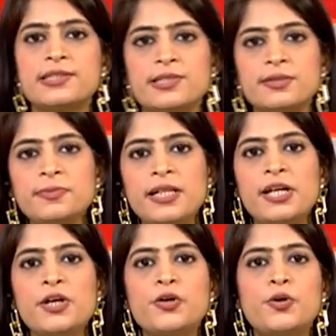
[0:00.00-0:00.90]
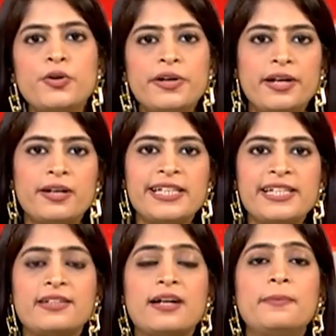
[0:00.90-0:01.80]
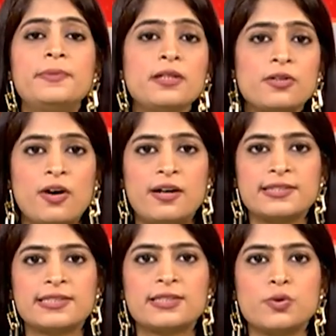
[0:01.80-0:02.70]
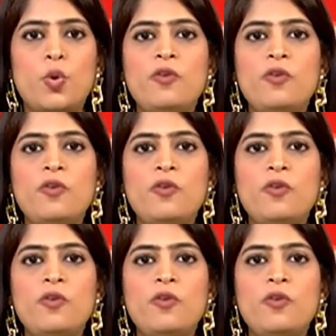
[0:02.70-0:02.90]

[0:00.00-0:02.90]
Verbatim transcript: system could nearly double costs,